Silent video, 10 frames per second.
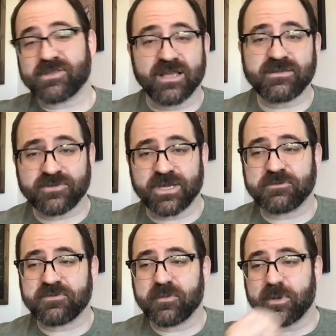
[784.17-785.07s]
lots of shapes
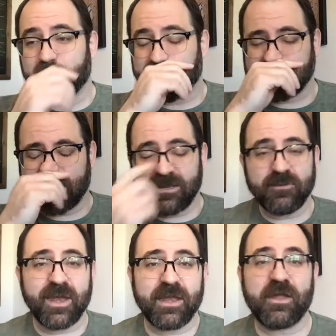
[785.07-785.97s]
for menorahs, and you
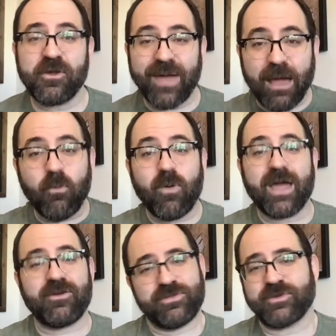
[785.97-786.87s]
may not know how
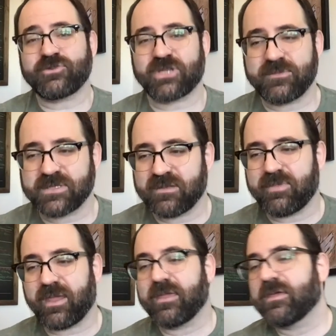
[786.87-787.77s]
wild those shapes can
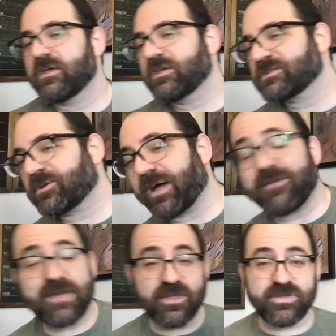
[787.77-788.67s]
be. So I've
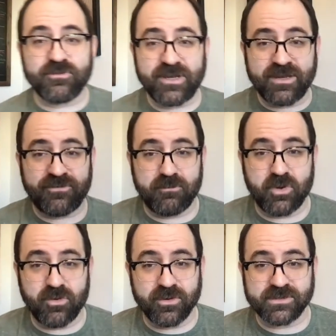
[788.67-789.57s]
got 3 different
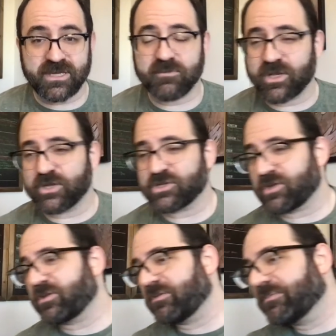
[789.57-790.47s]
menorahs that I'm going to show
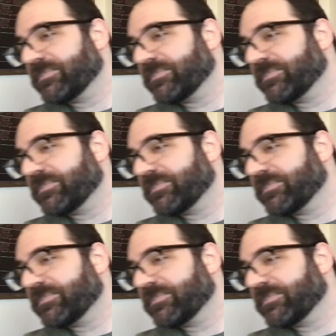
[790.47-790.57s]
you.